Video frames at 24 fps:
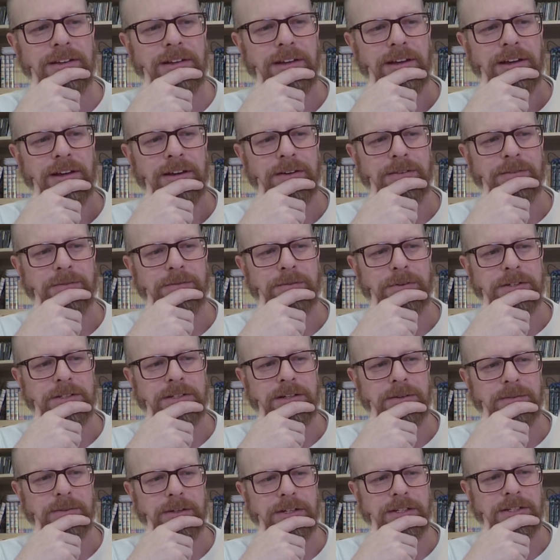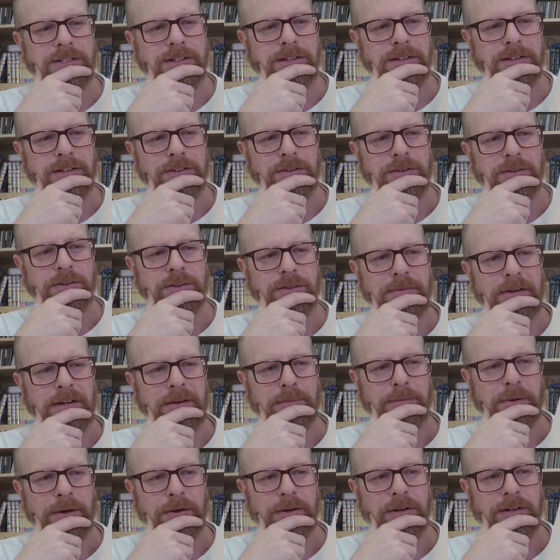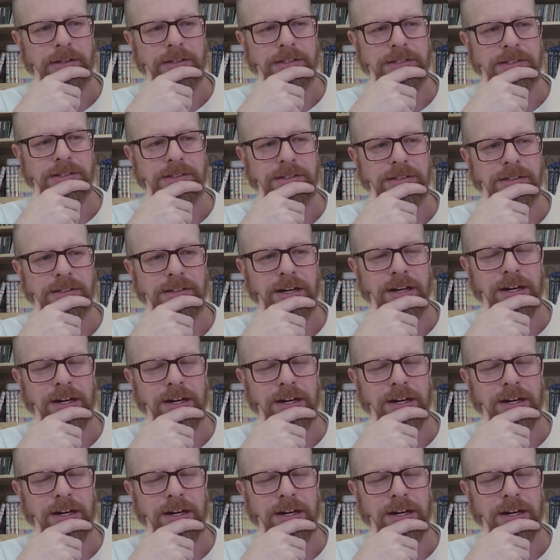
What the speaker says: and for some reason I drew them in a party scene.